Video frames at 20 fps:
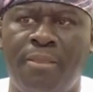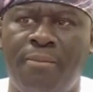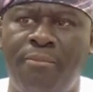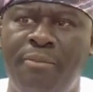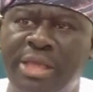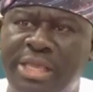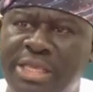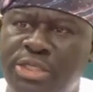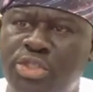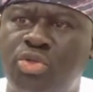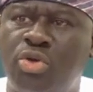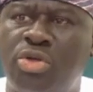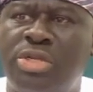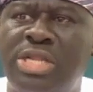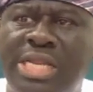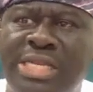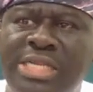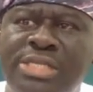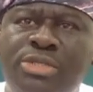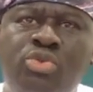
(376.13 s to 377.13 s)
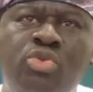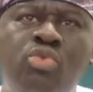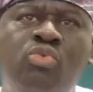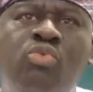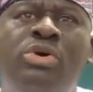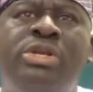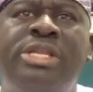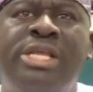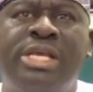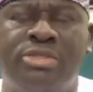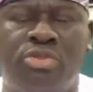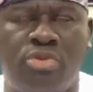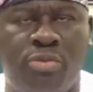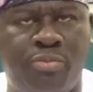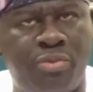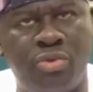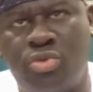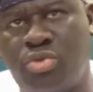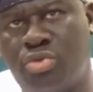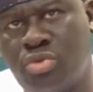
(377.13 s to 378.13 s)
Making sure that they do what they are
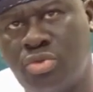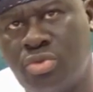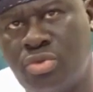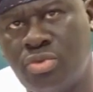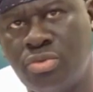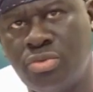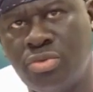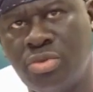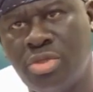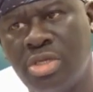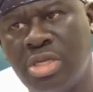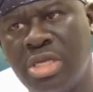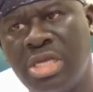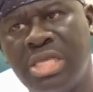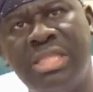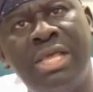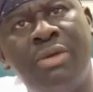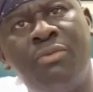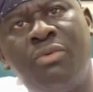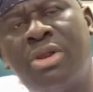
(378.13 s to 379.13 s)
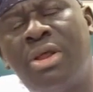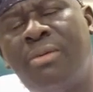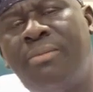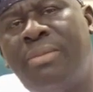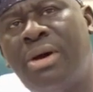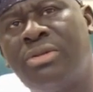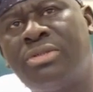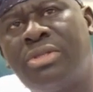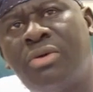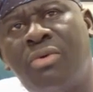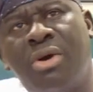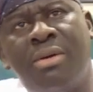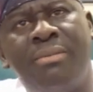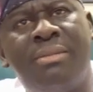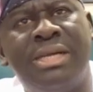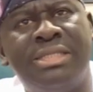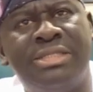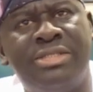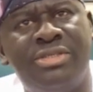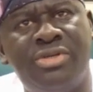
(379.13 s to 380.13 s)
supposed to do. Then what about our
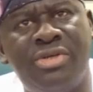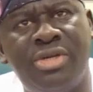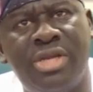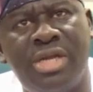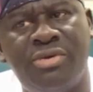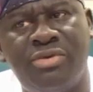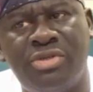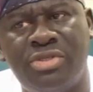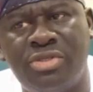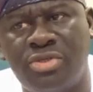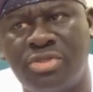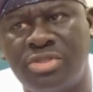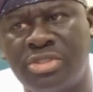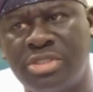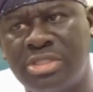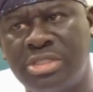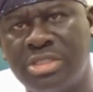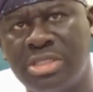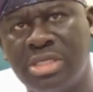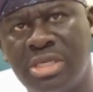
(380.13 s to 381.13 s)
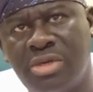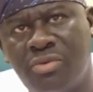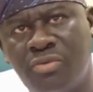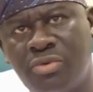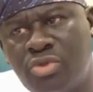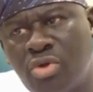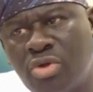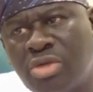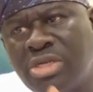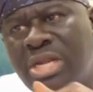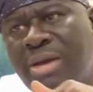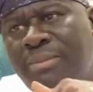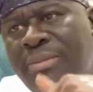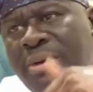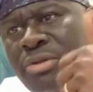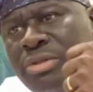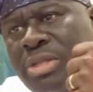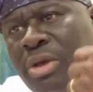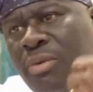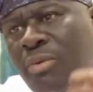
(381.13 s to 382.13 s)
material resources? We're talking
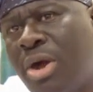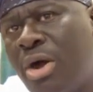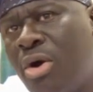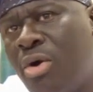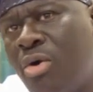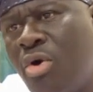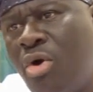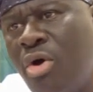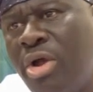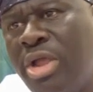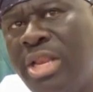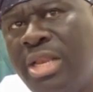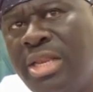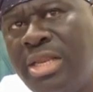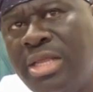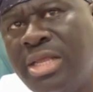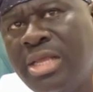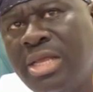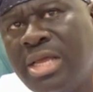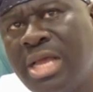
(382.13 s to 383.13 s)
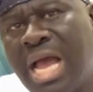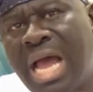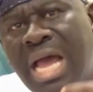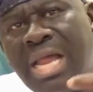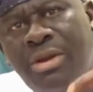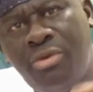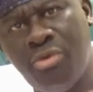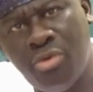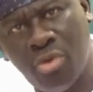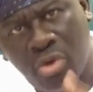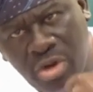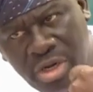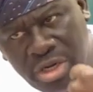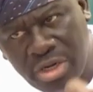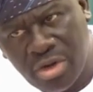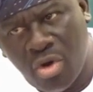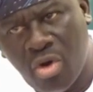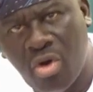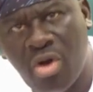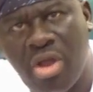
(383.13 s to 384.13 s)
about our oil and
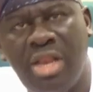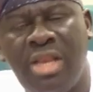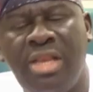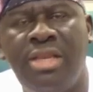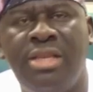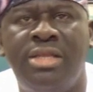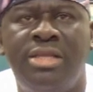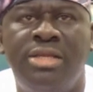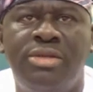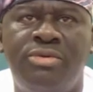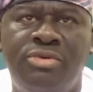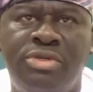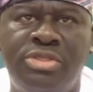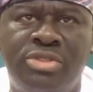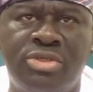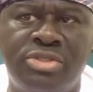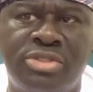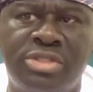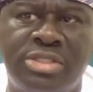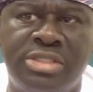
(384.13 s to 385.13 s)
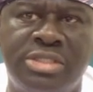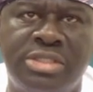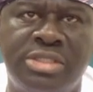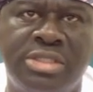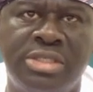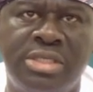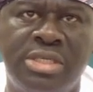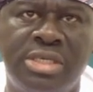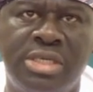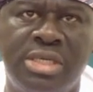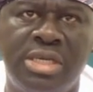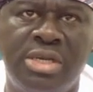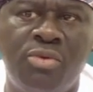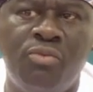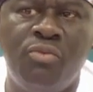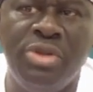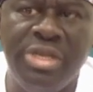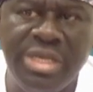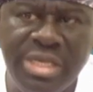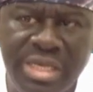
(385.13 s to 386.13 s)
non-oil resources.
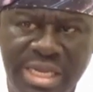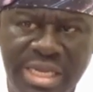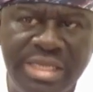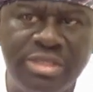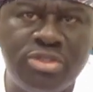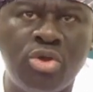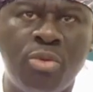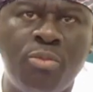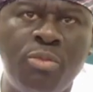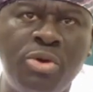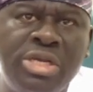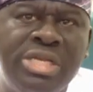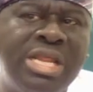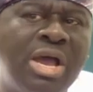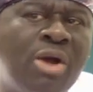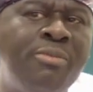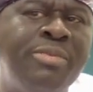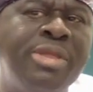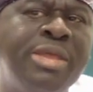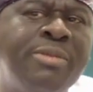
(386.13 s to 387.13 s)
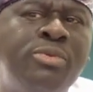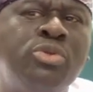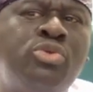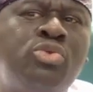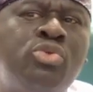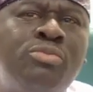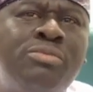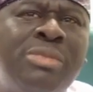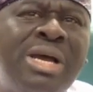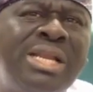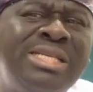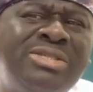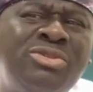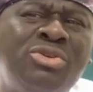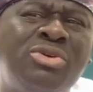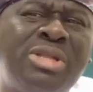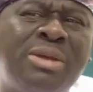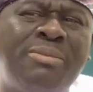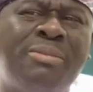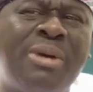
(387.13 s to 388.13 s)
We need somebody that will be able to manage. It's
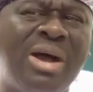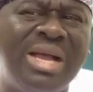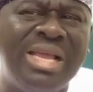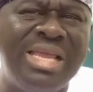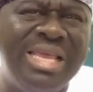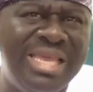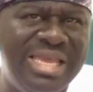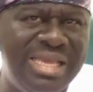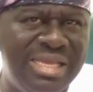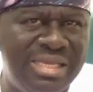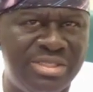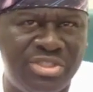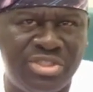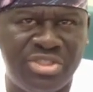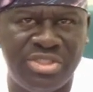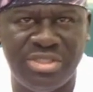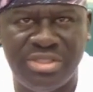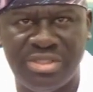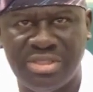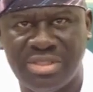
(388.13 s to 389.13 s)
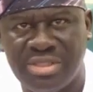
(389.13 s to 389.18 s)
not about age.